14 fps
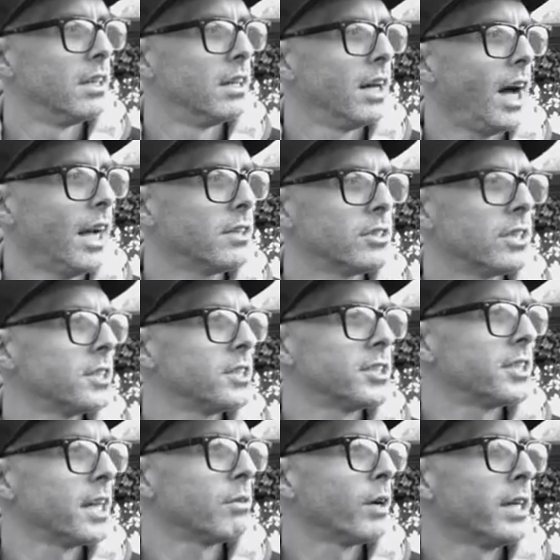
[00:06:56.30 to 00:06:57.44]
I don't
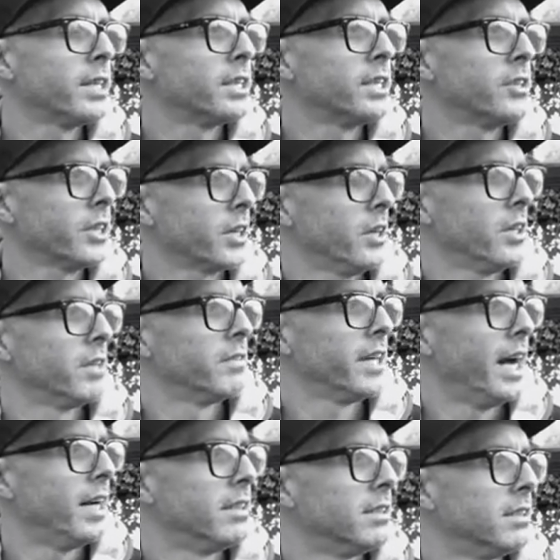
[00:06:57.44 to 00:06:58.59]
understand why you're doing all of
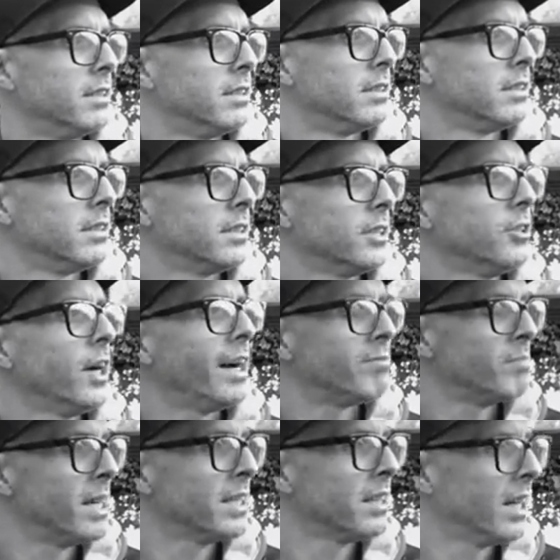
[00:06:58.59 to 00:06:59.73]
that. You have
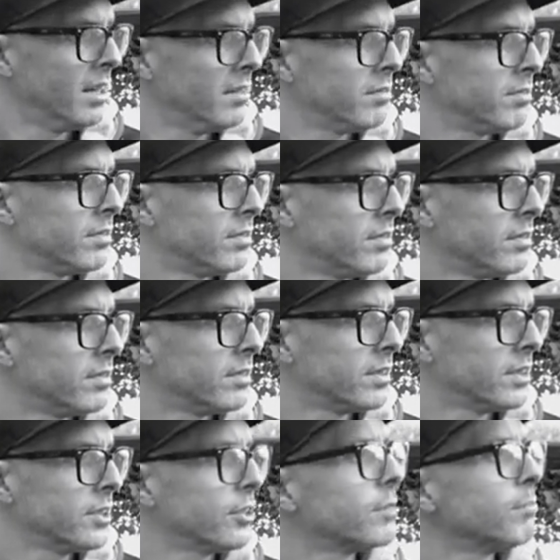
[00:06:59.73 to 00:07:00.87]
my love.
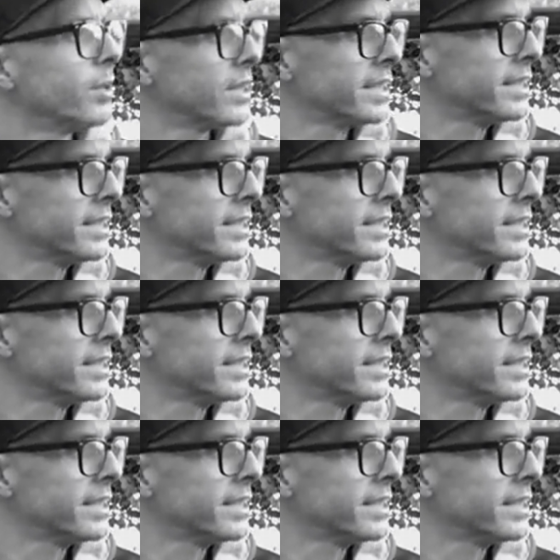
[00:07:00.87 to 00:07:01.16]
You can put it